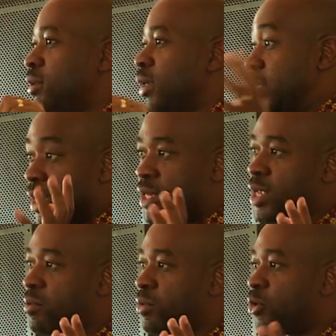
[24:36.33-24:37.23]
As an
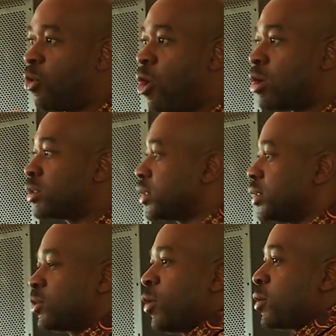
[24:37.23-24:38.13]
example, gold
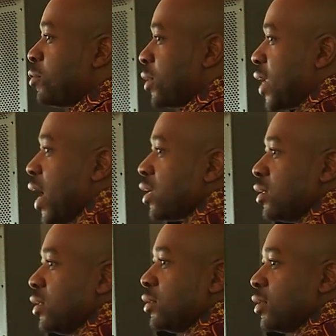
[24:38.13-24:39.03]
is going to be done
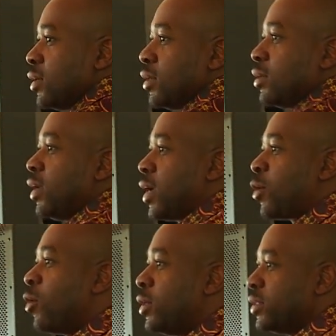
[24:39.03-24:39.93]
in
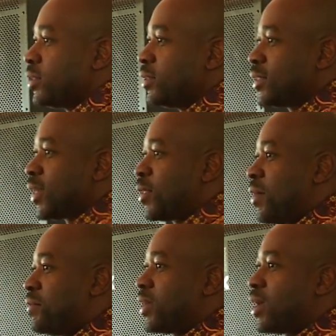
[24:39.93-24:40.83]
Egoli, South
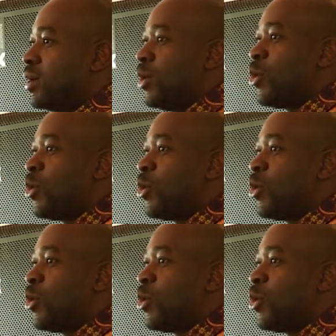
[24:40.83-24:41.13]
Africa.